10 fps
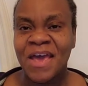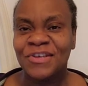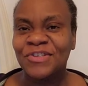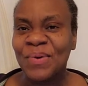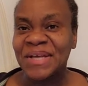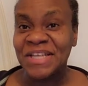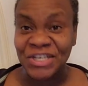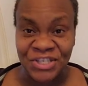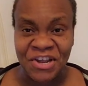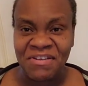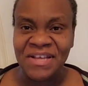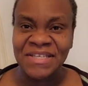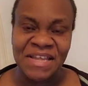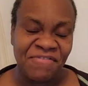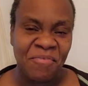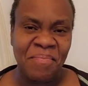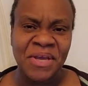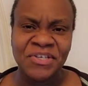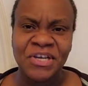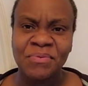So as I share this
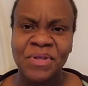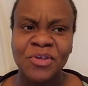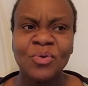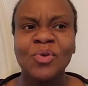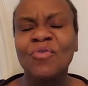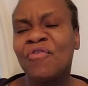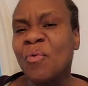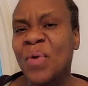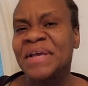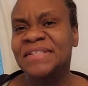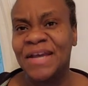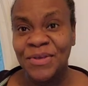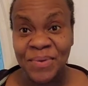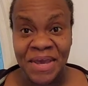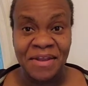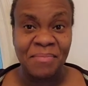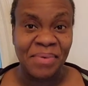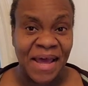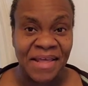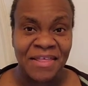information with you, look for ways that you can
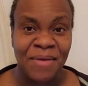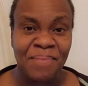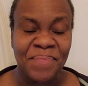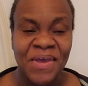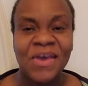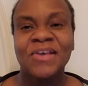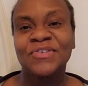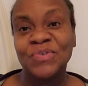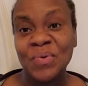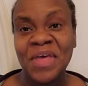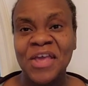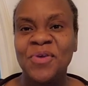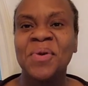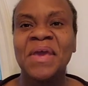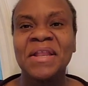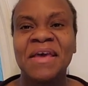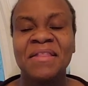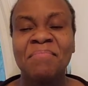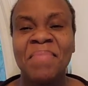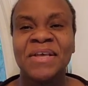apply them so that you can get
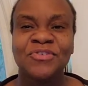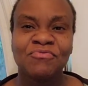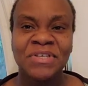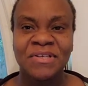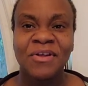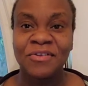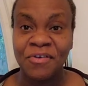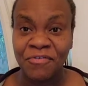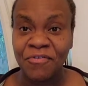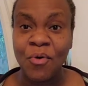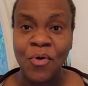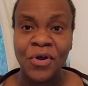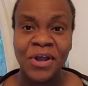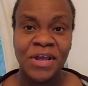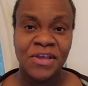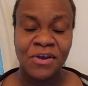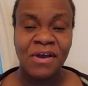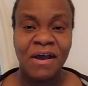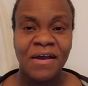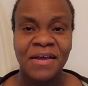the best result for your
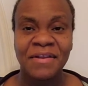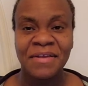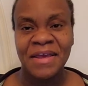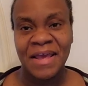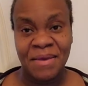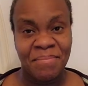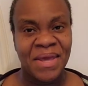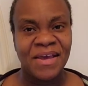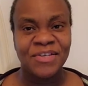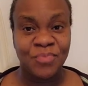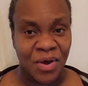garden, because